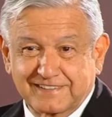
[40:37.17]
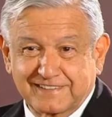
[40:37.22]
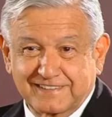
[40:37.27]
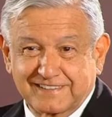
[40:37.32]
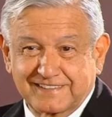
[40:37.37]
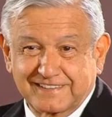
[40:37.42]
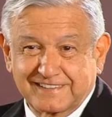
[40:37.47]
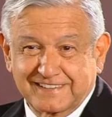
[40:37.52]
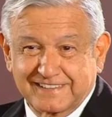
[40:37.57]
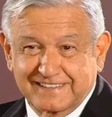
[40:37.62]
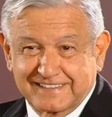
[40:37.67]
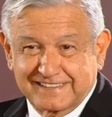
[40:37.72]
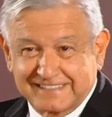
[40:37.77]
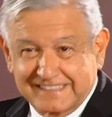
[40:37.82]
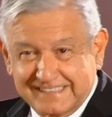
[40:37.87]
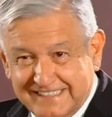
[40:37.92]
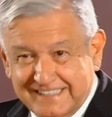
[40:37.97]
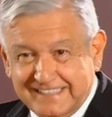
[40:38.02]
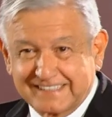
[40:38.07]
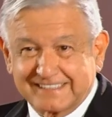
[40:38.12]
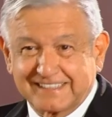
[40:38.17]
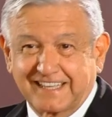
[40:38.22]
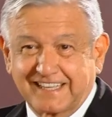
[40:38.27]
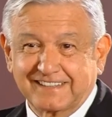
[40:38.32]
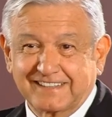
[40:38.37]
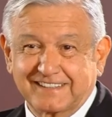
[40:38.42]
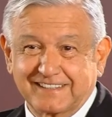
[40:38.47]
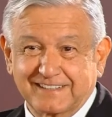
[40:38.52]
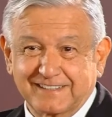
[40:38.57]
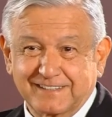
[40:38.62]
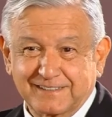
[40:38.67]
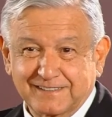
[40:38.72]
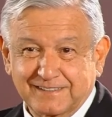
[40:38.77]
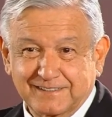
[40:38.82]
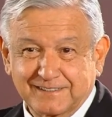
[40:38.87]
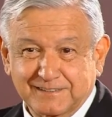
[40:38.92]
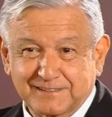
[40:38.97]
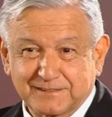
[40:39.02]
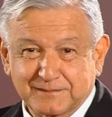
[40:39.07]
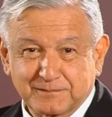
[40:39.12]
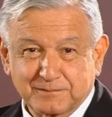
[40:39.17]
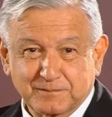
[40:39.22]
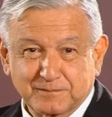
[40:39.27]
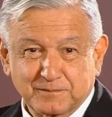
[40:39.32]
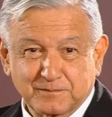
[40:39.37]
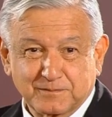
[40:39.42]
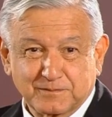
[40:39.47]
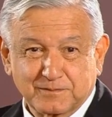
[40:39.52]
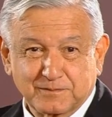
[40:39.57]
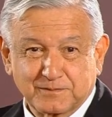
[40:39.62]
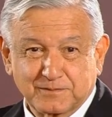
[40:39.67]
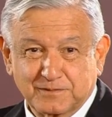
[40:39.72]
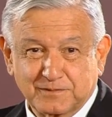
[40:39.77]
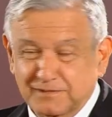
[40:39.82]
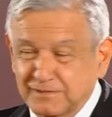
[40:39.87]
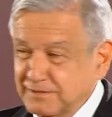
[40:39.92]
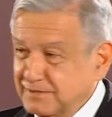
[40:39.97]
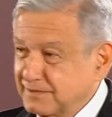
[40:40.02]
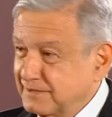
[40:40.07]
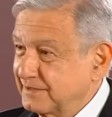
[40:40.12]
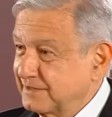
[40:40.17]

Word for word: So how is this? This is very interesting.